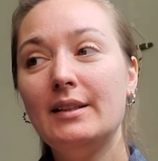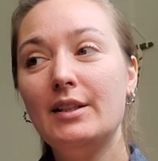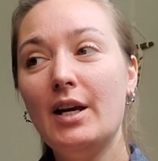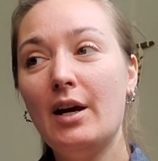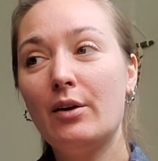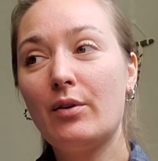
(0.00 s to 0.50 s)

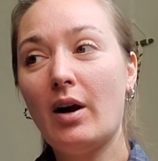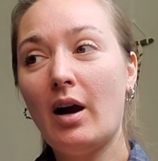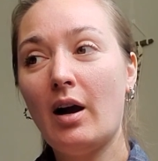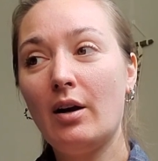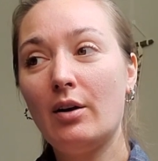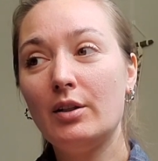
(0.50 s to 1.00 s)

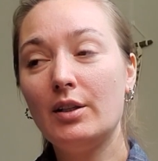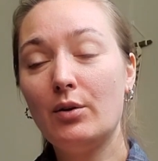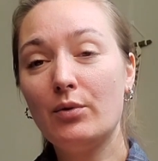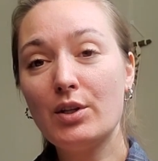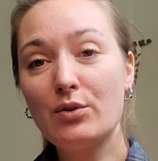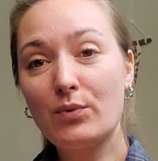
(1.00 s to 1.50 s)

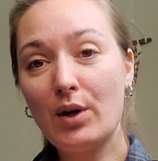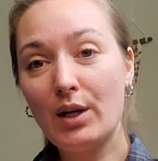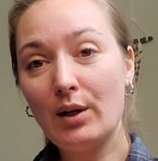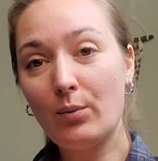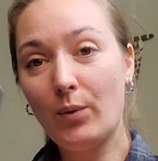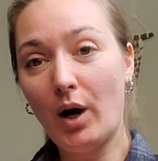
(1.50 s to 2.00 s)
there is
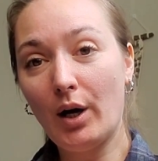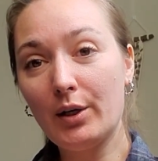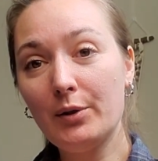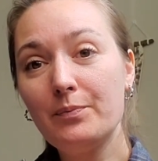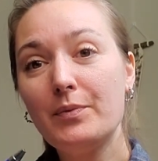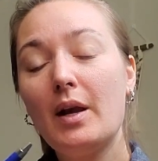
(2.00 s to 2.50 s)
running
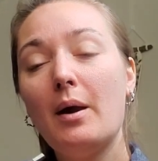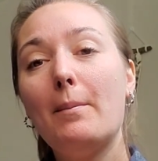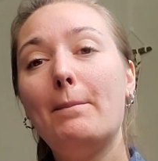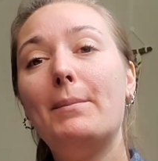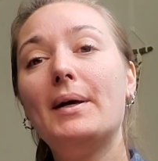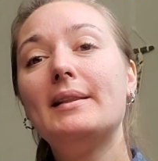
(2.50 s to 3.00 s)
water,
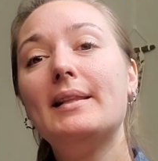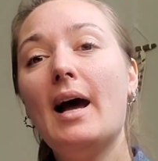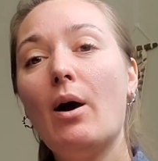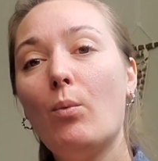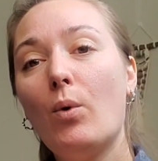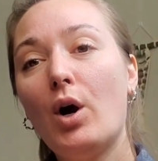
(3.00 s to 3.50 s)
but
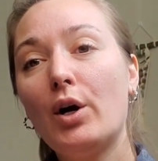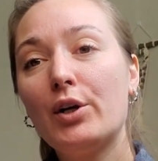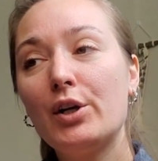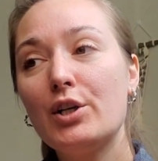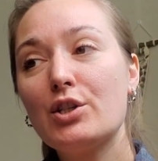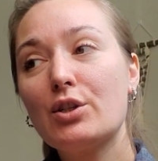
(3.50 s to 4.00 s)
that water
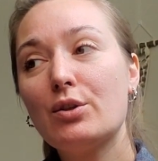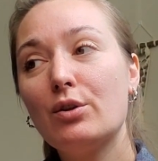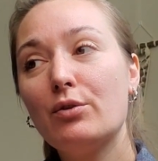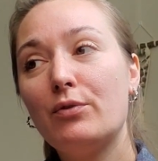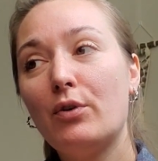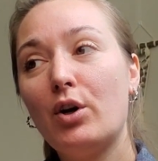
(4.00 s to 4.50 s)
is
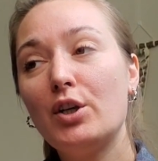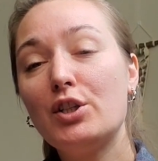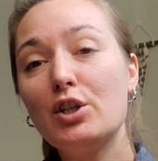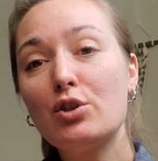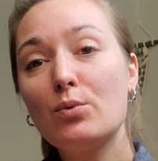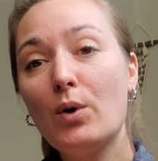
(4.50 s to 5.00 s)
good for
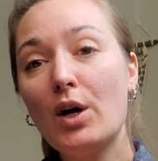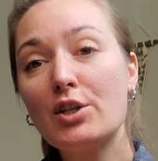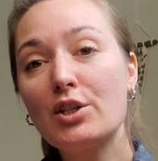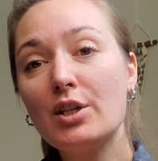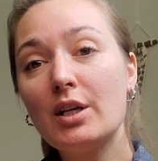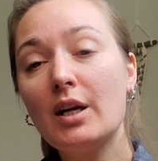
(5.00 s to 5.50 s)

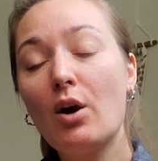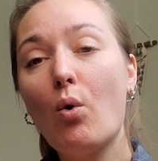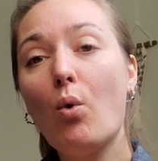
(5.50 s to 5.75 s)
dishwashing,